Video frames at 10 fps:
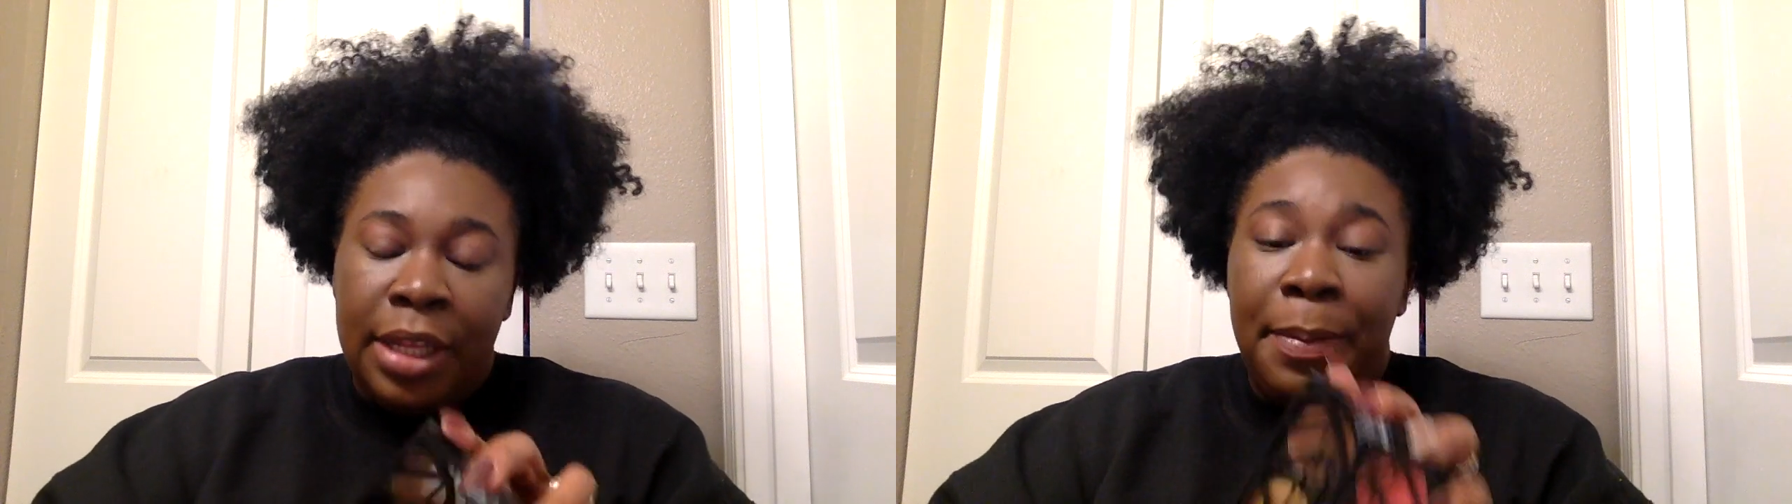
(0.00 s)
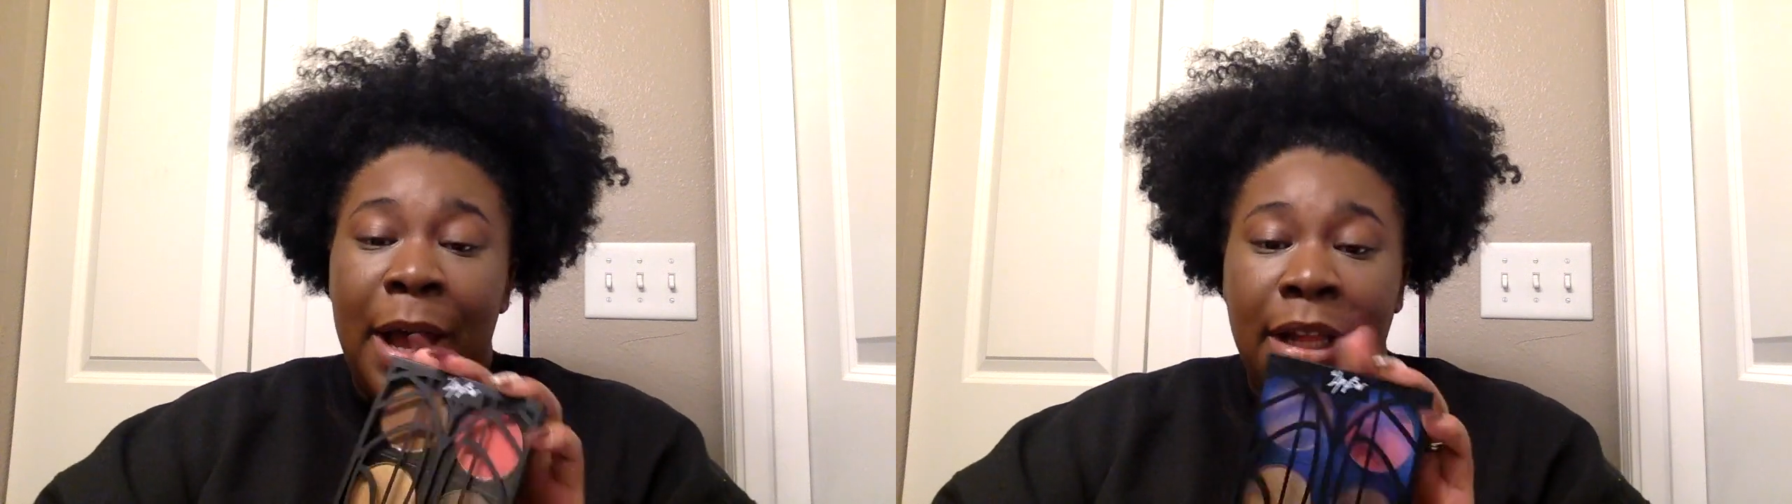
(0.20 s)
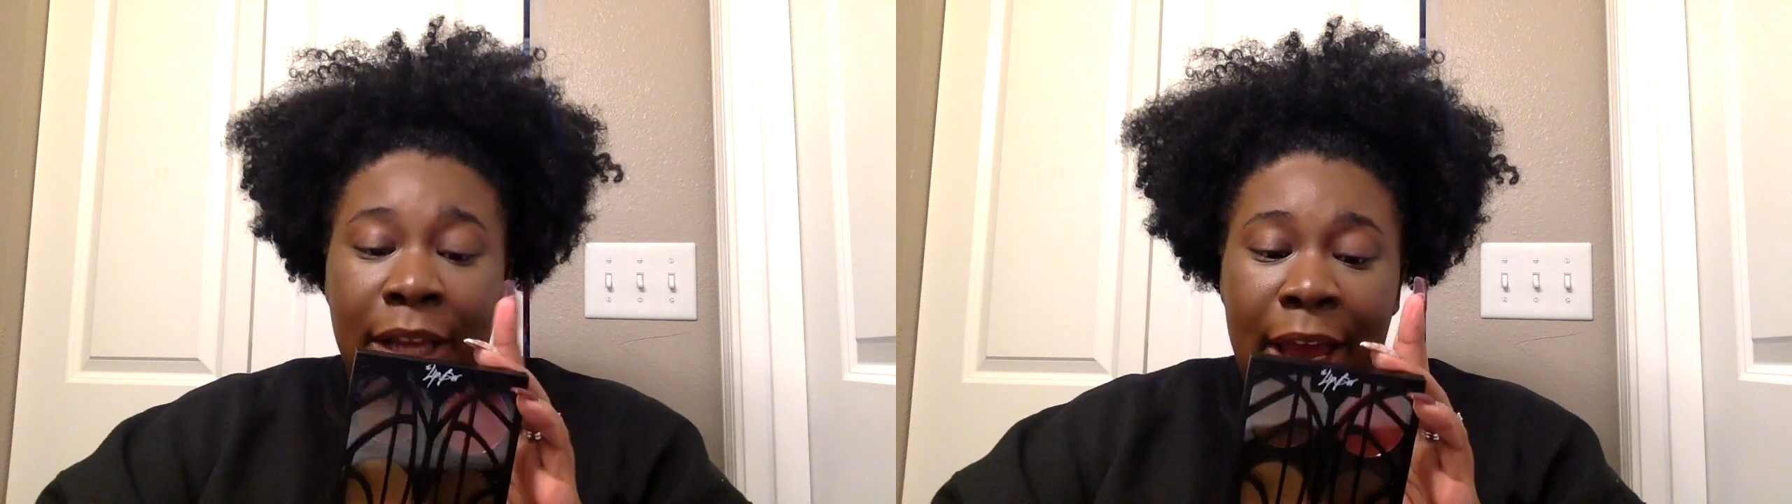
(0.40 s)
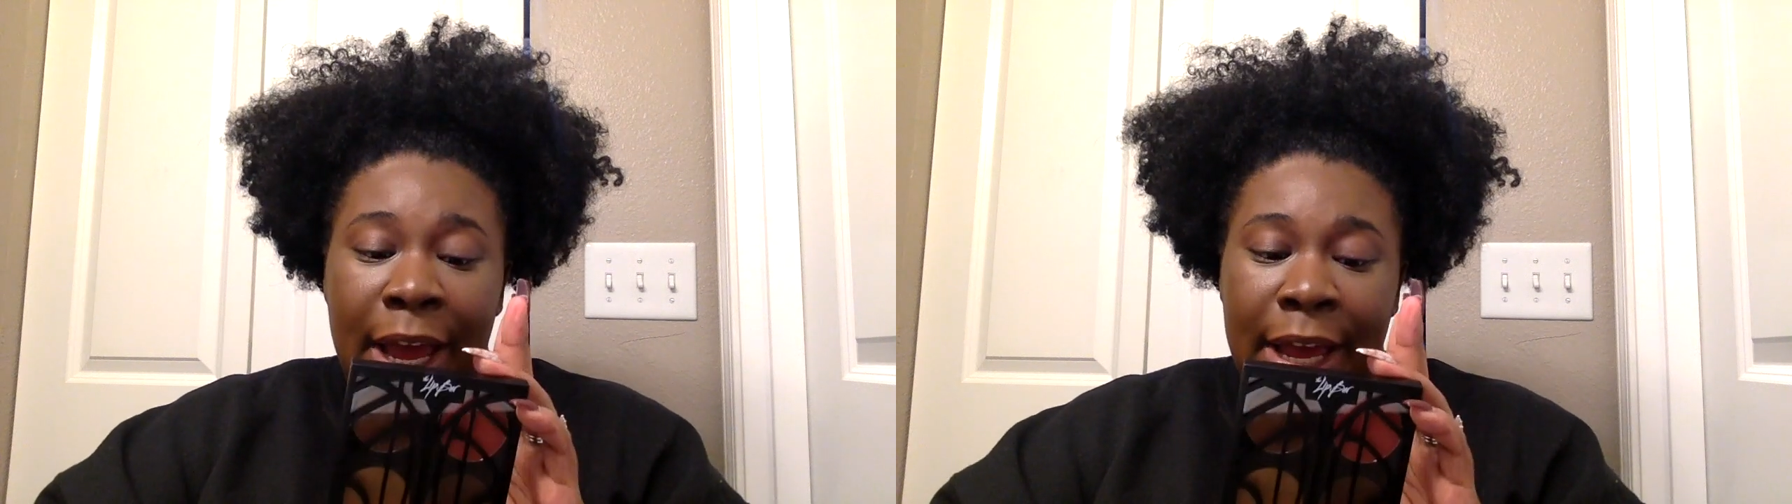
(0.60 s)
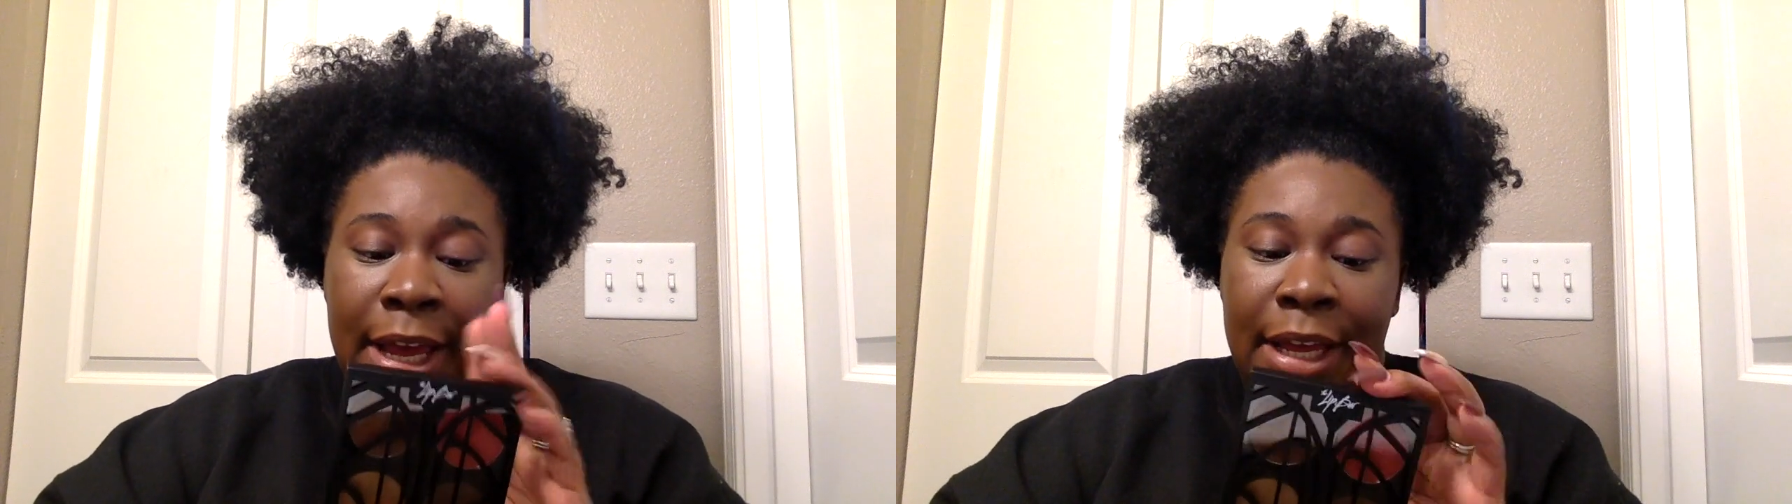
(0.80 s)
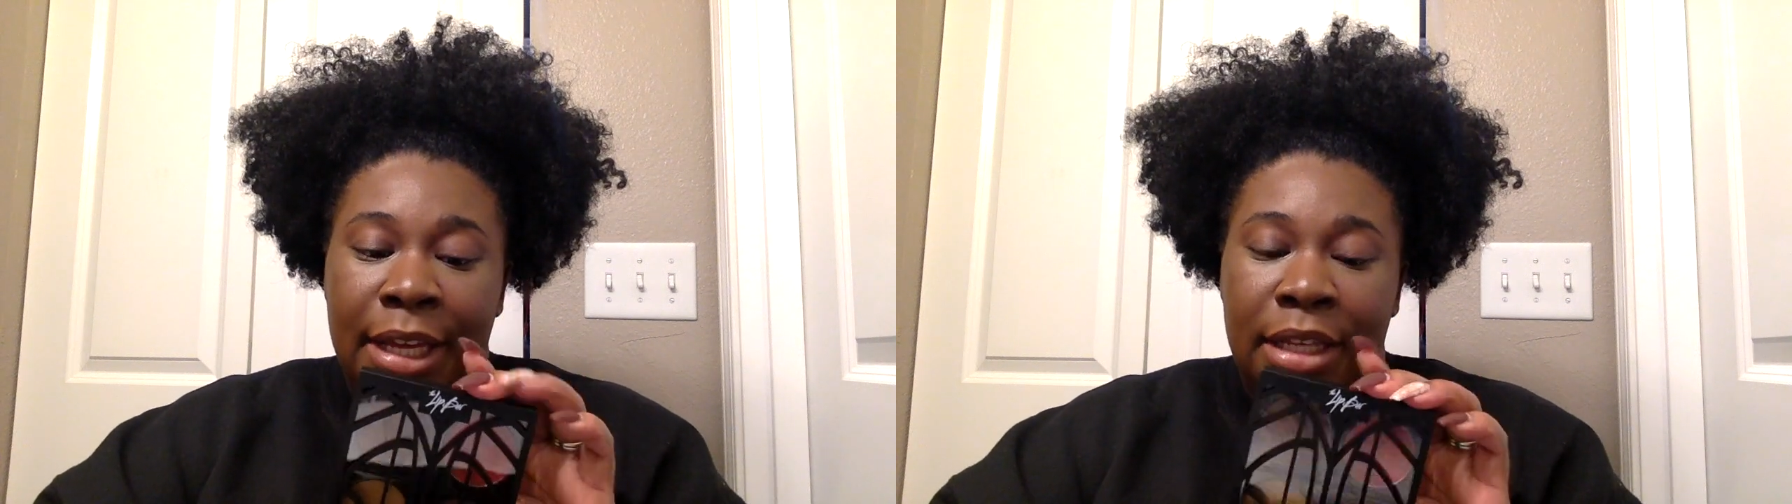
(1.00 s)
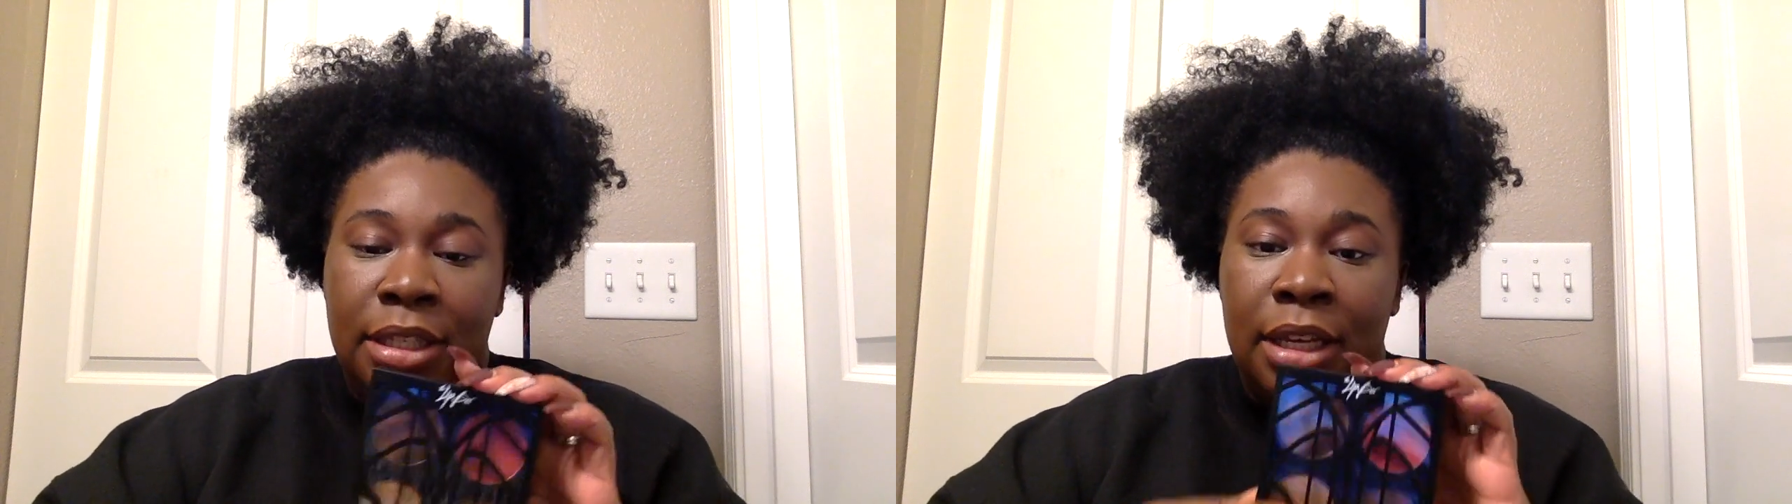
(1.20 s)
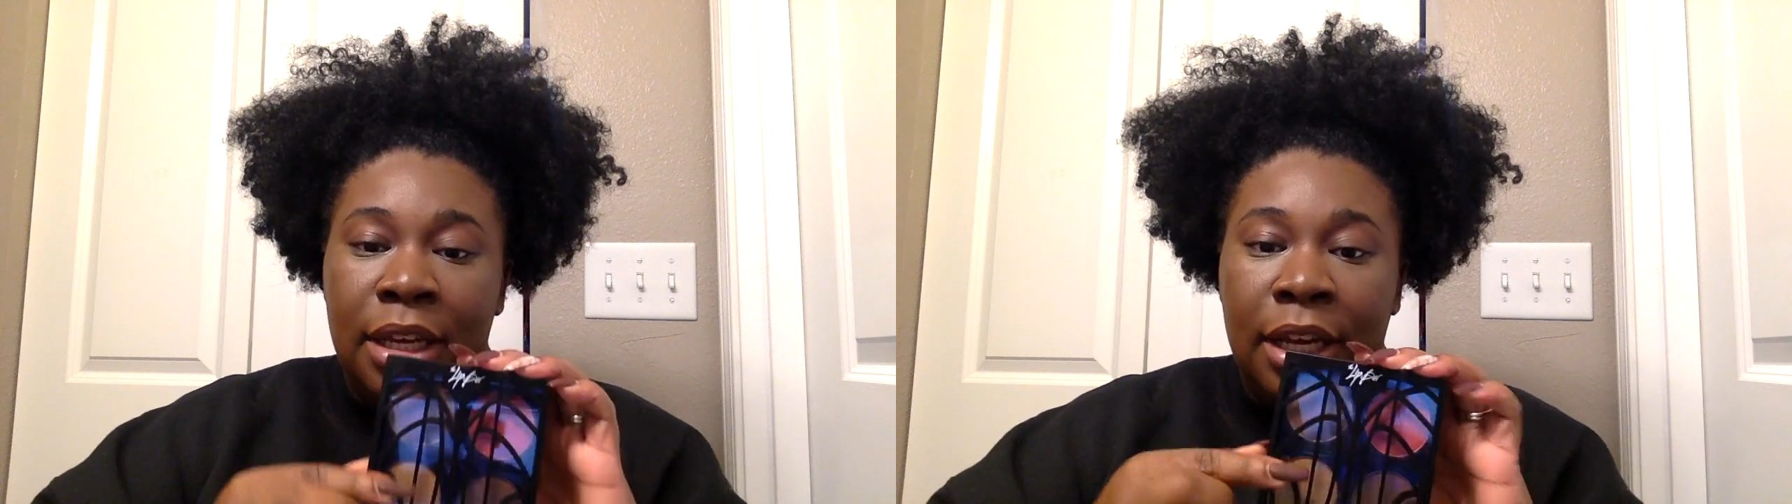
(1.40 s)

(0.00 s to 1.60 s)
the palette has,